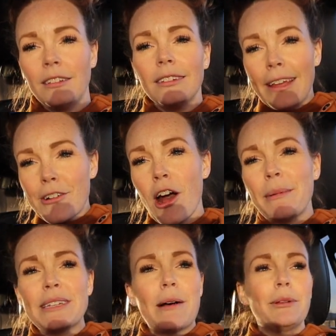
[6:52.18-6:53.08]
Leave a
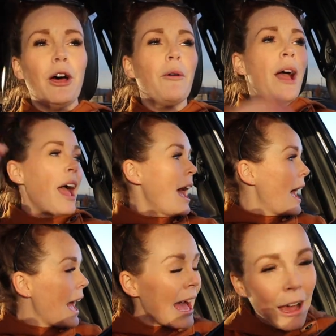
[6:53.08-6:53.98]
comment down below.
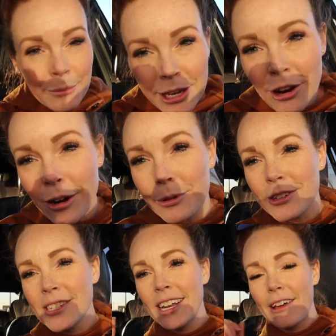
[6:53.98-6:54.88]
How many
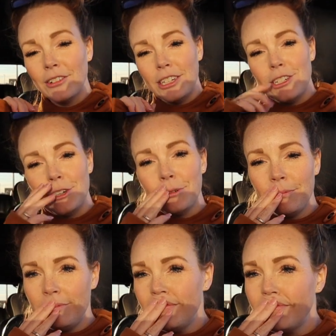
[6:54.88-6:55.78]
cartwheels did Evelyn do?
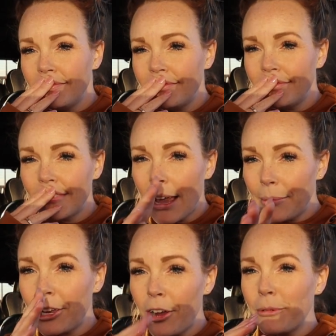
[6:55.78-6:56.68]
How
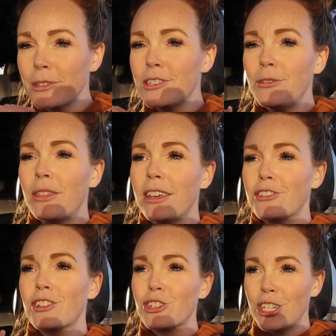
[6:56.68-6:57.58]
many cartwheels do you think
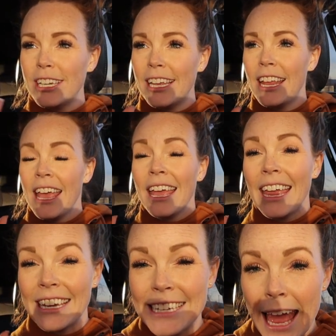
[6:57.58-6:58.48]
she did
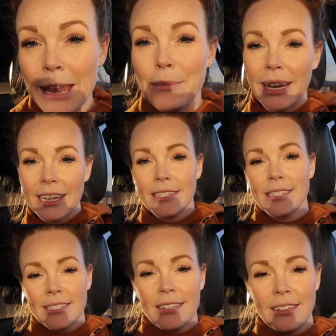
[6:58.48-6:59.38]
in 10
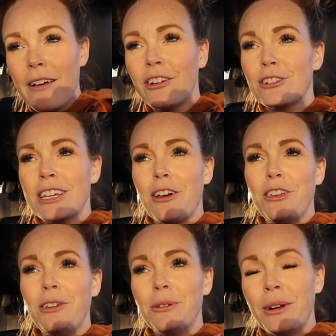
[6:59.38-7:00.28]
minutes? Have her tell
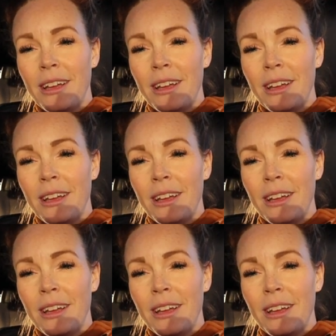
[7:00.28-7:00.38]
you